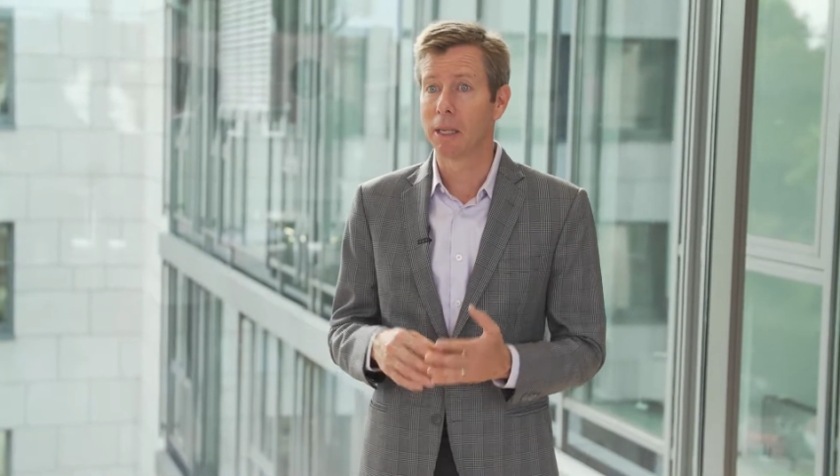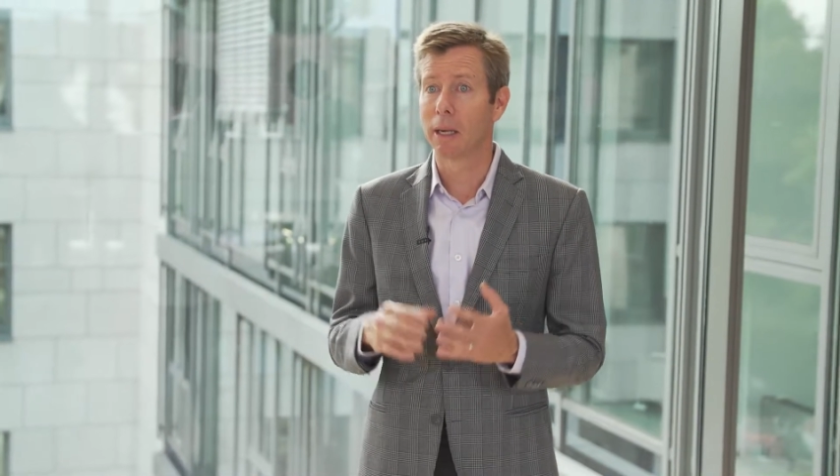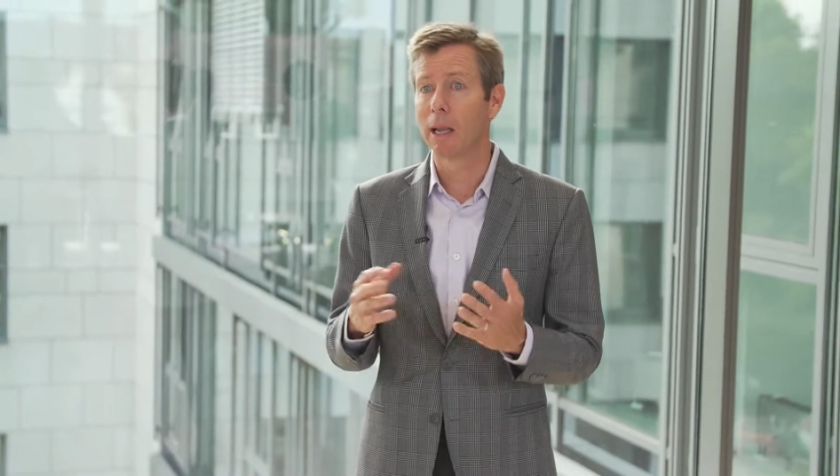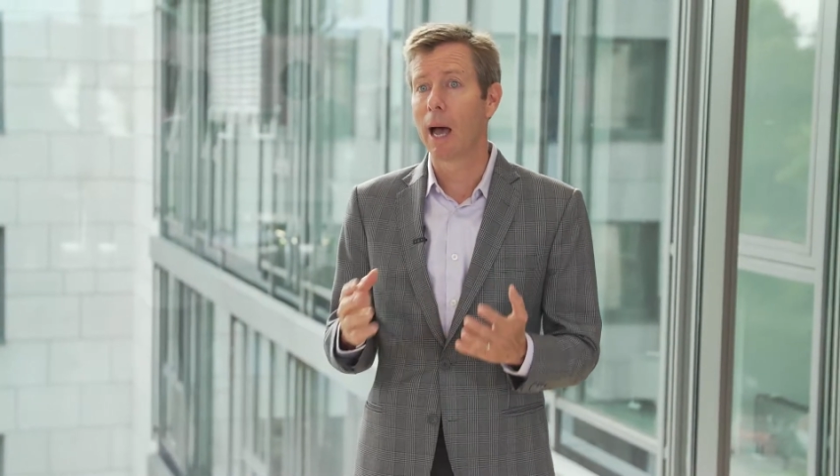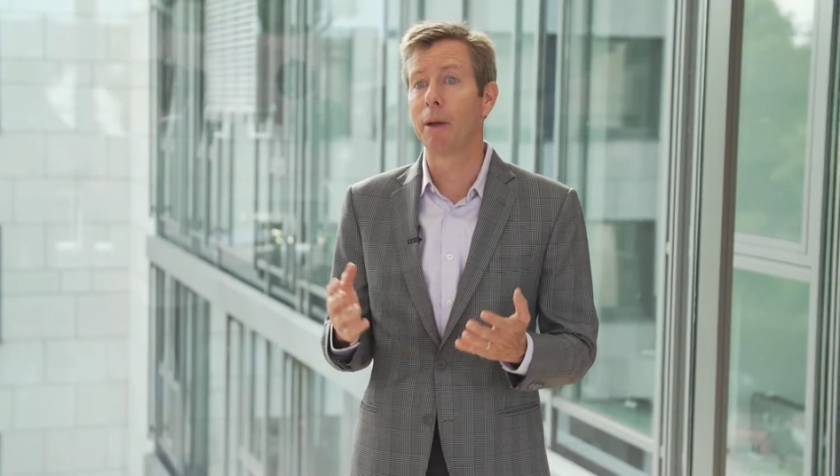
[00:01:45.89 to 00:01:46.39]
in
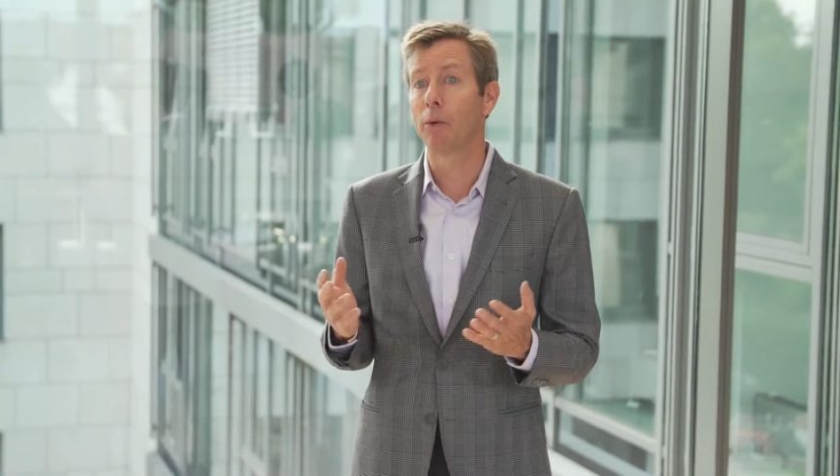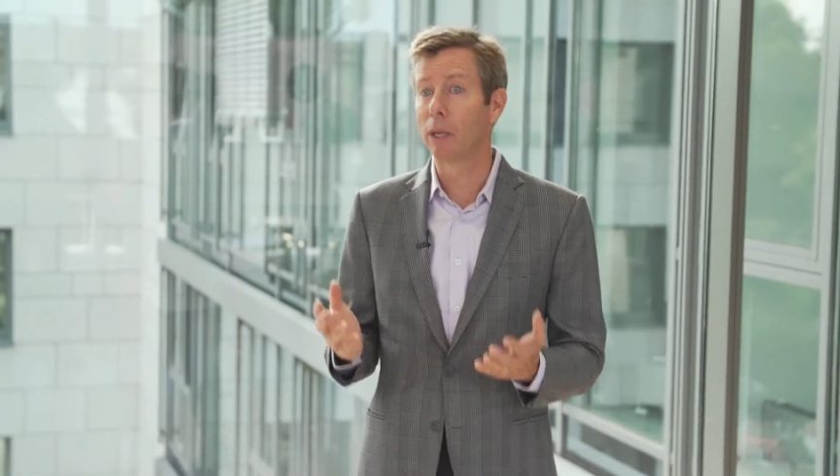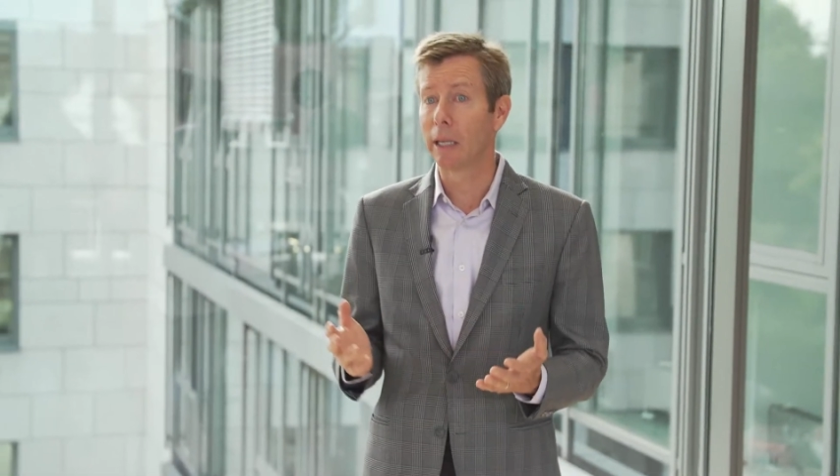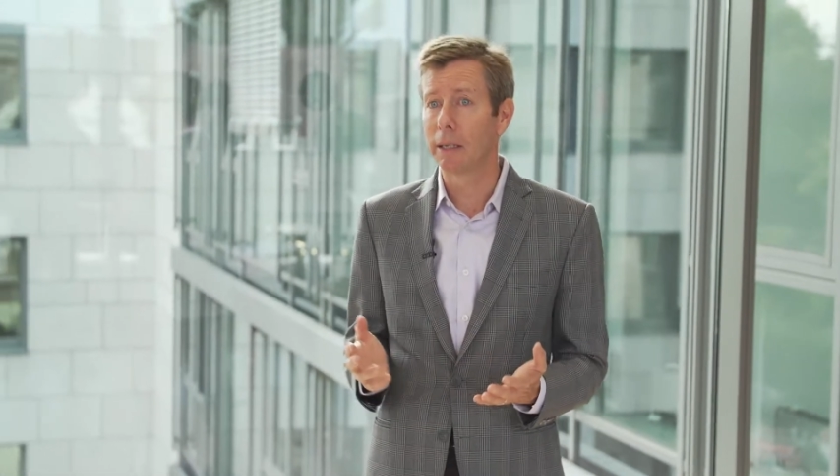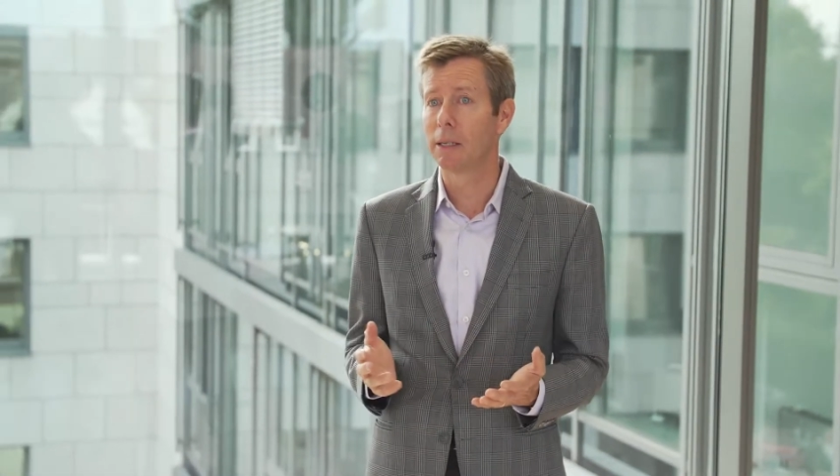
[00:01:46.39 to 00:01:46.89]

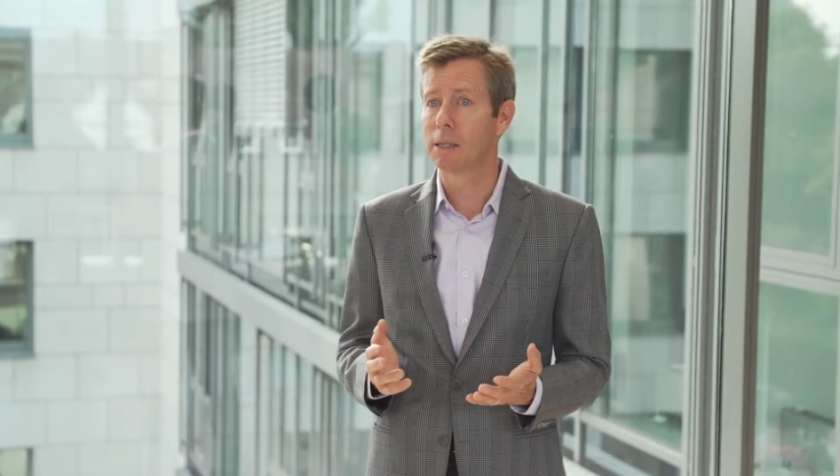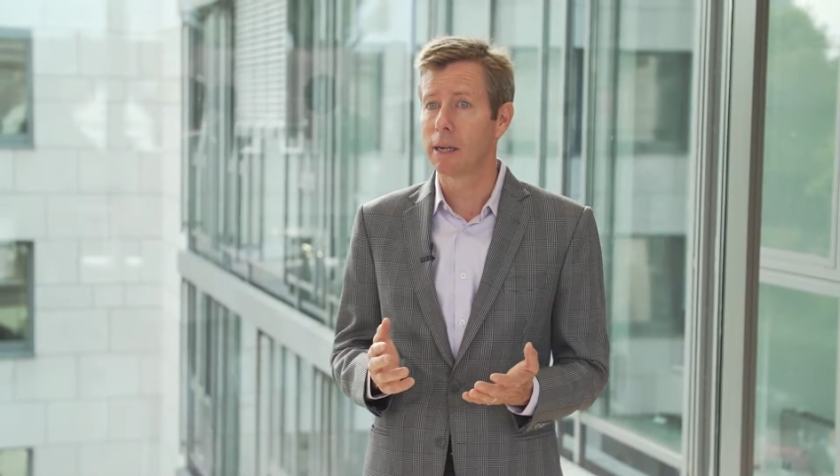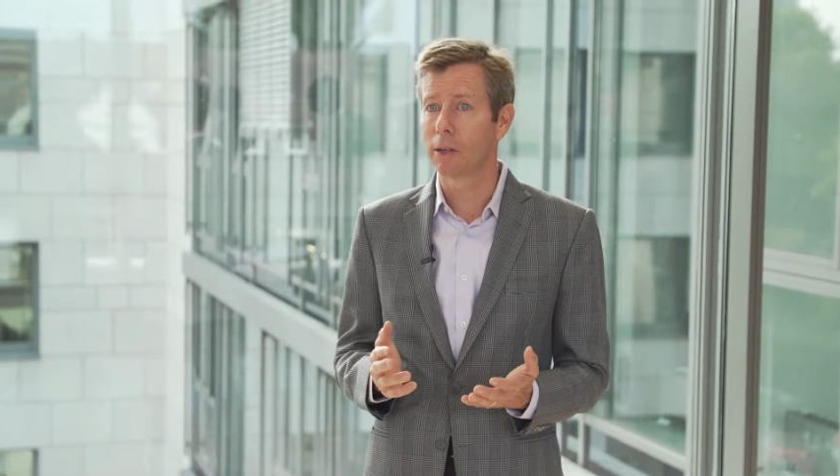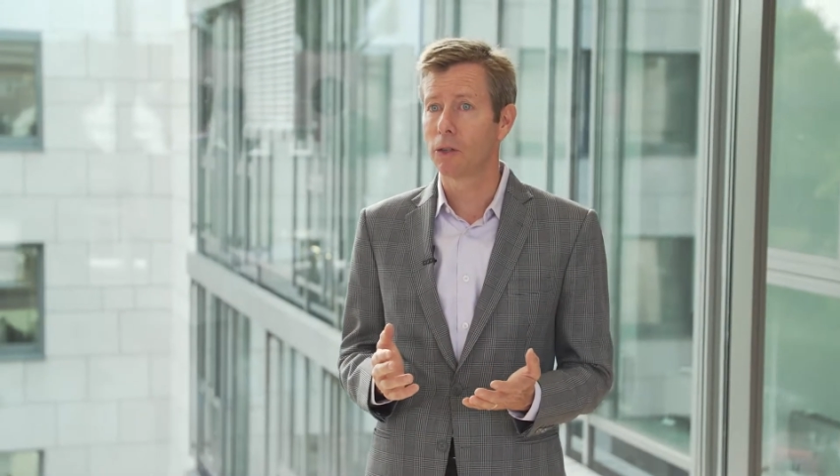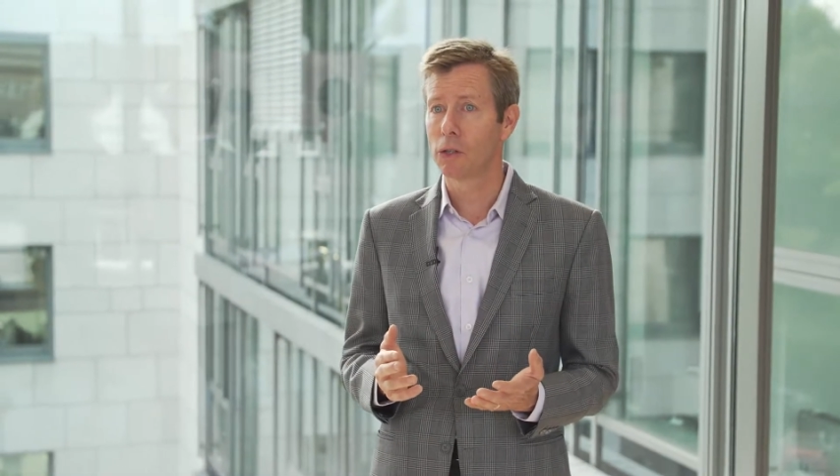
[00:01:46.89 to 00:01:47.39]
climate-related
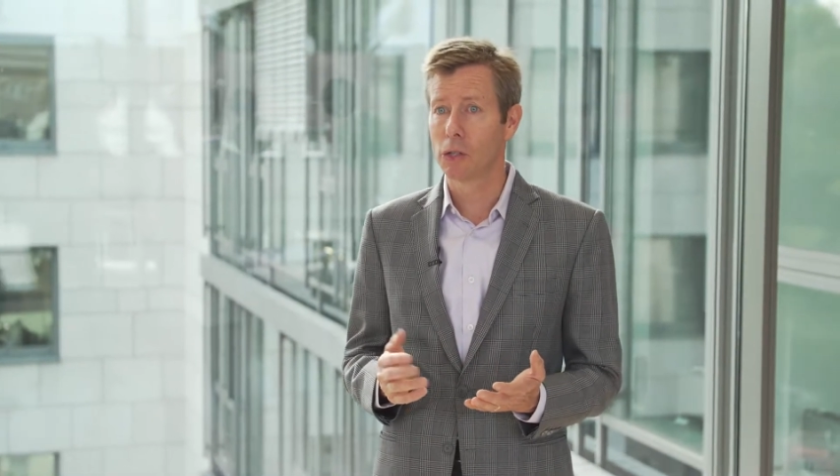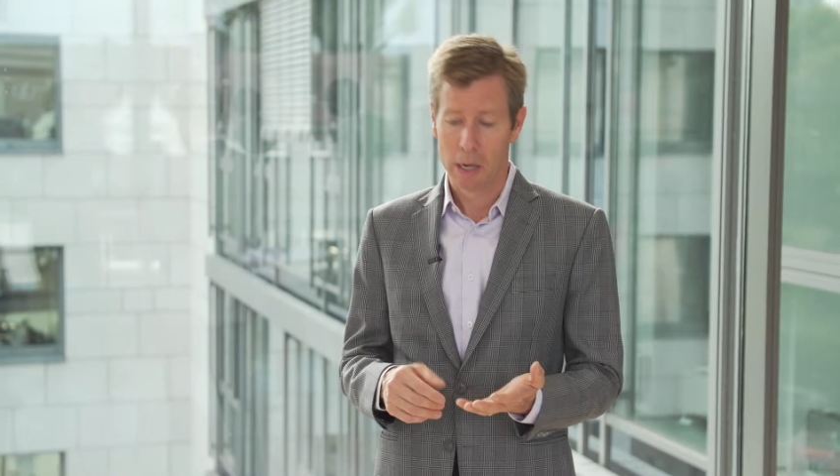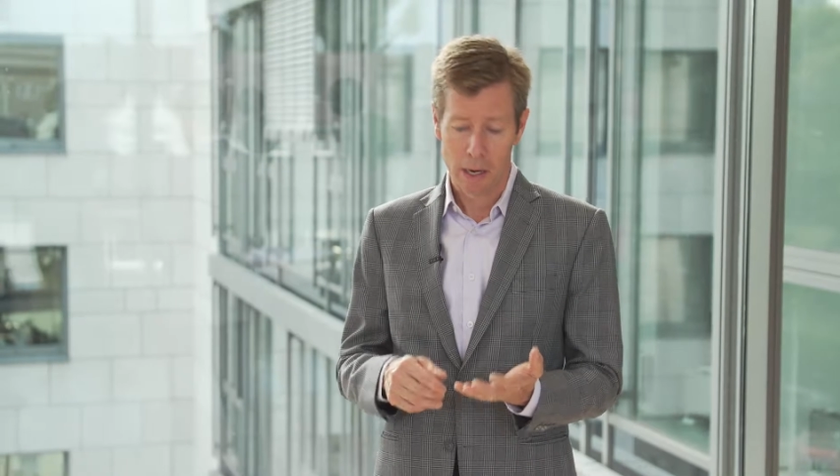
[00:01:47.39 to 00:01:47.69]
sectors